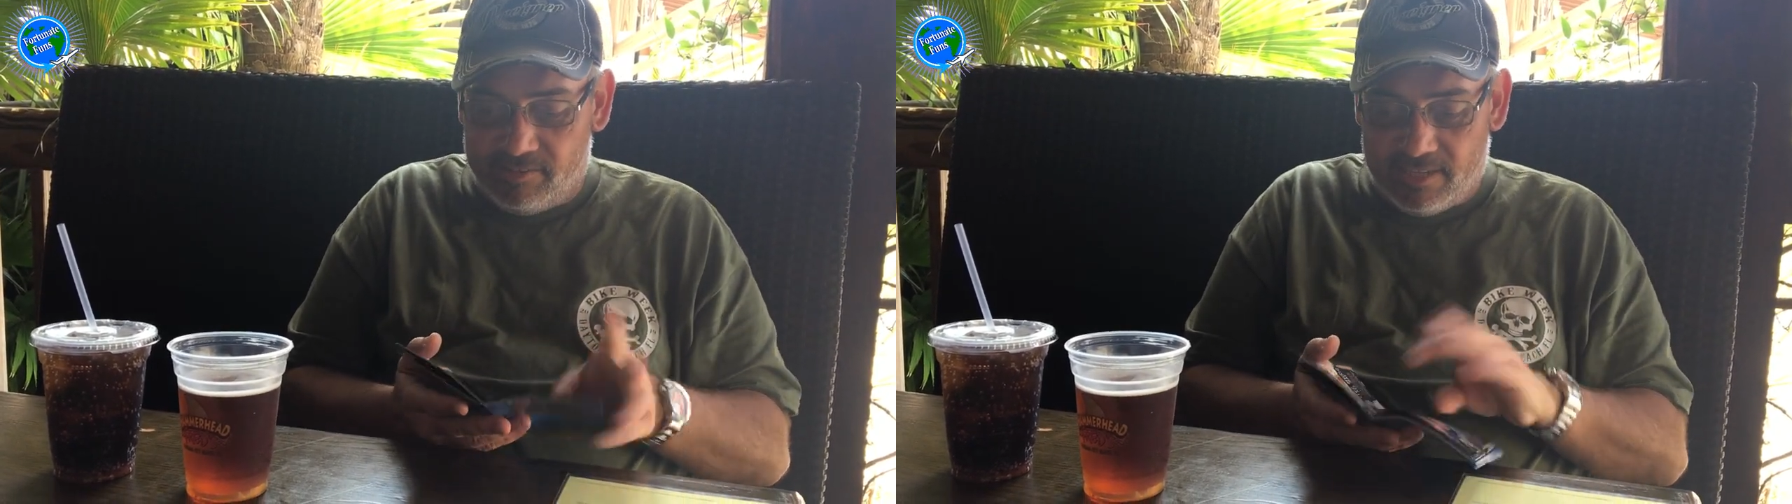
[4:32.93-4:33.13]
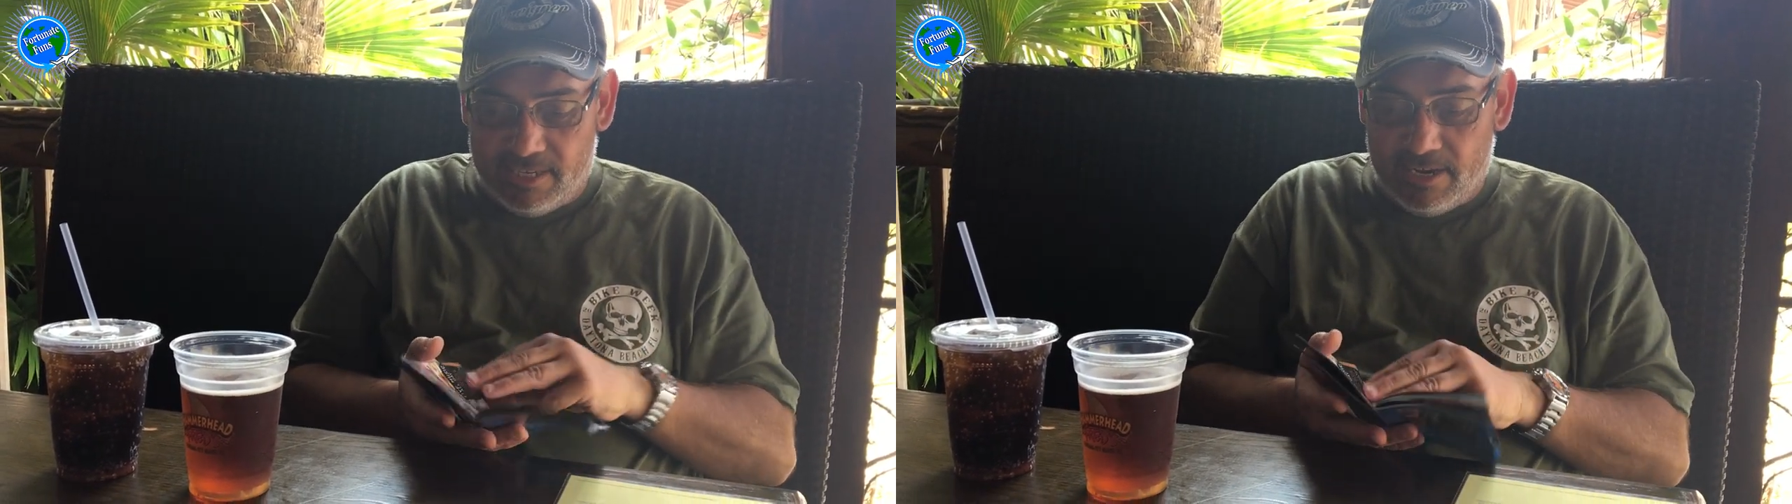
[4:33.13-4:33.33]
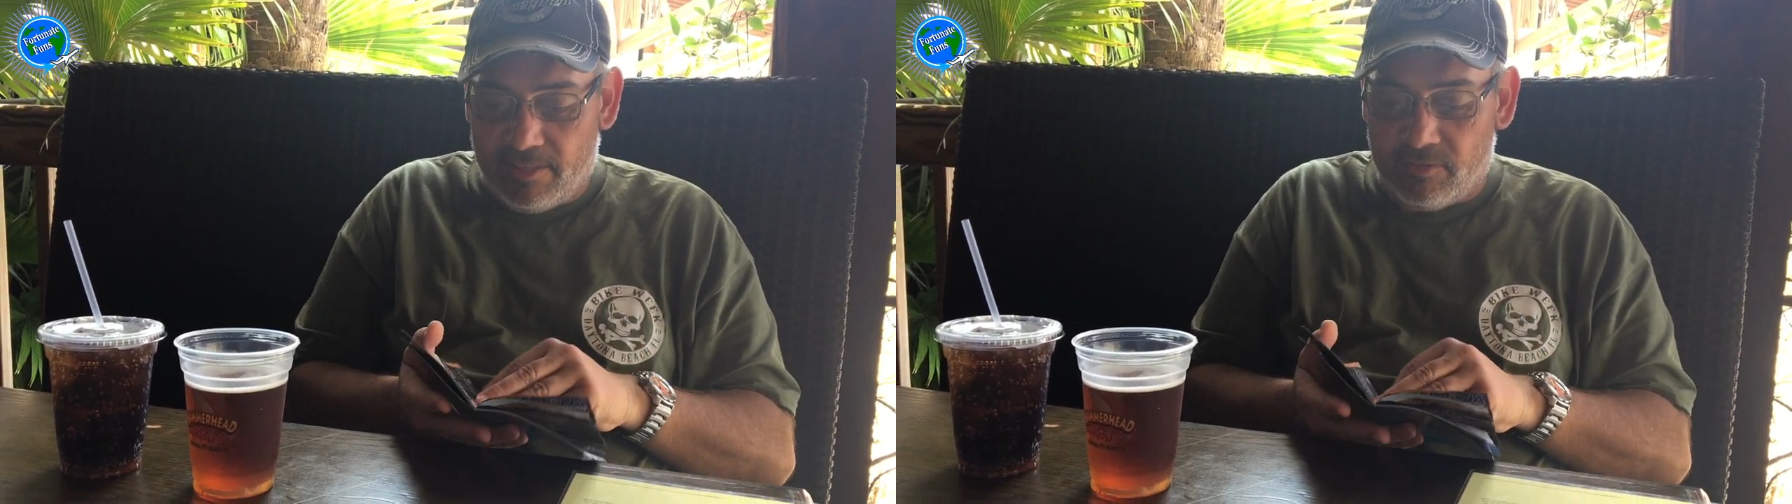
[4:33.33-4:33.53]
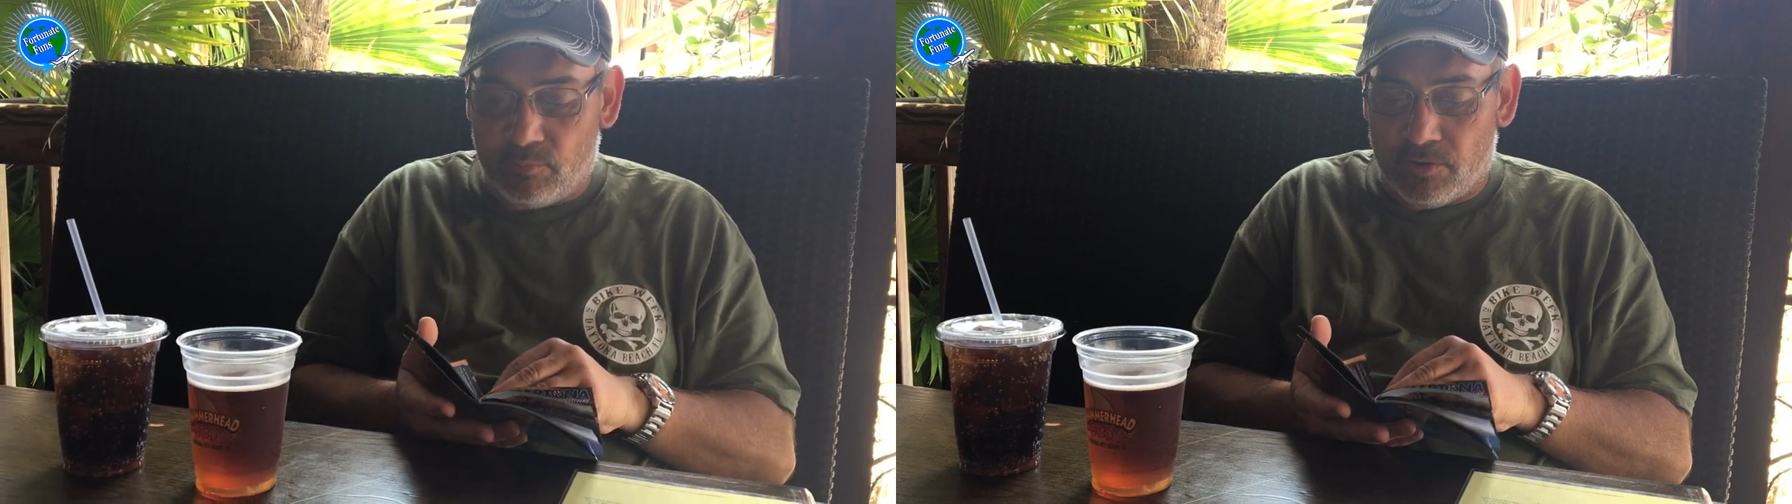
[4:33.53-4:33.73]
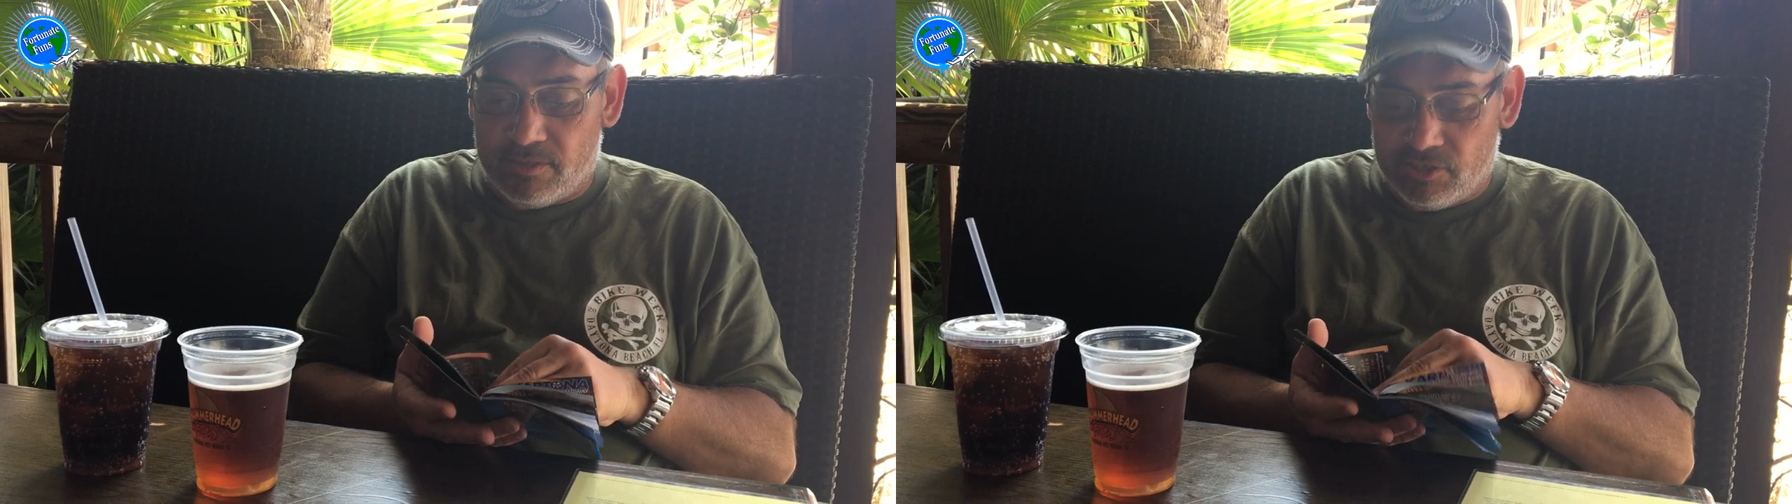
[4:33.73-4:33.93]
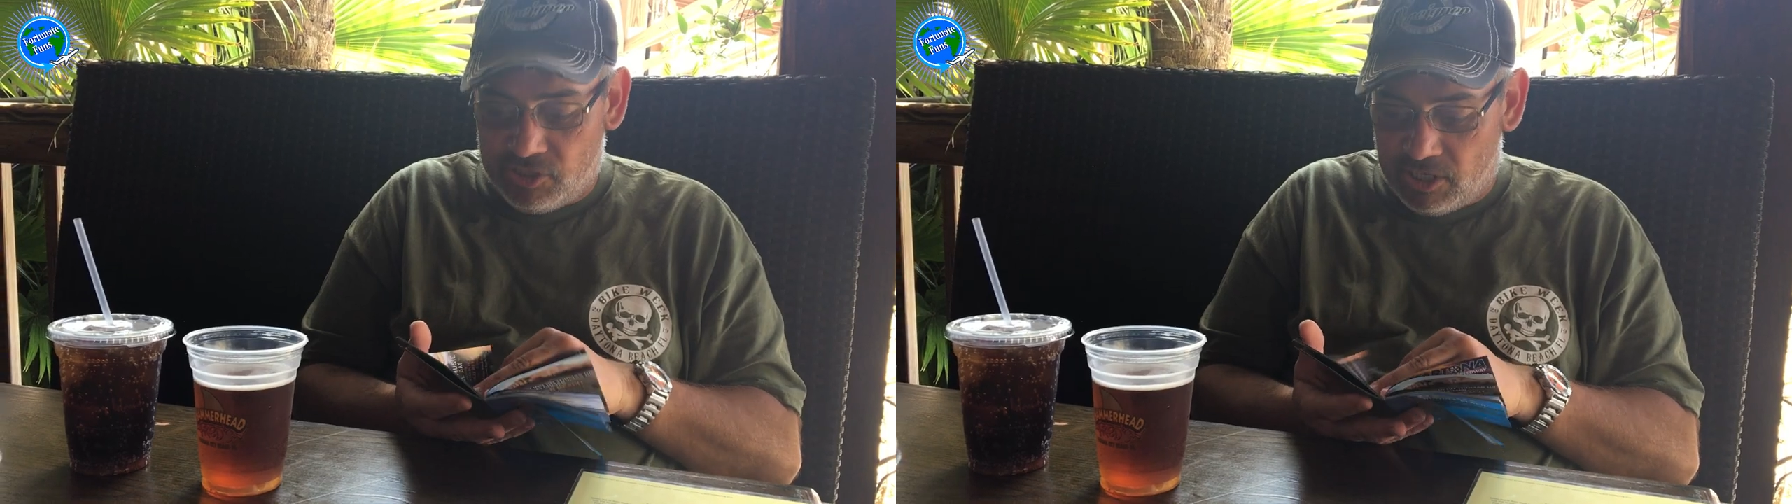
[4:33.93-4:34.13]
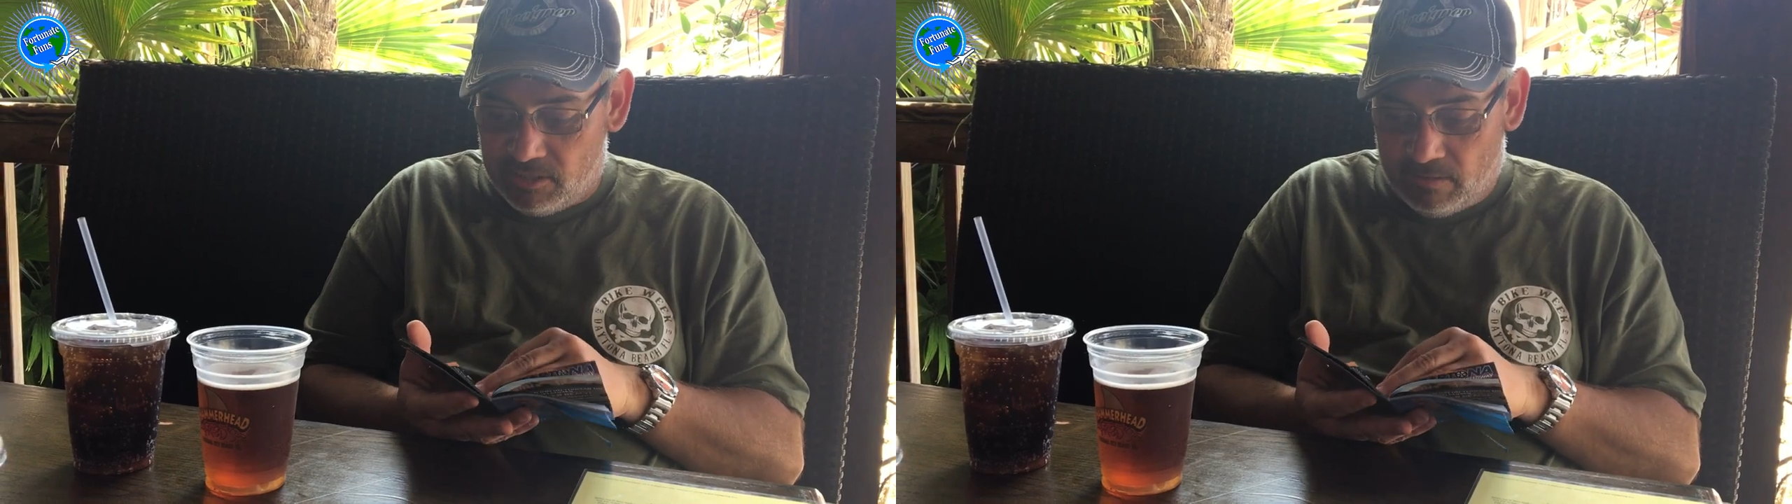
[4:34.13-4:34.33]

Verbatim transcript: is in here that's worth the sh-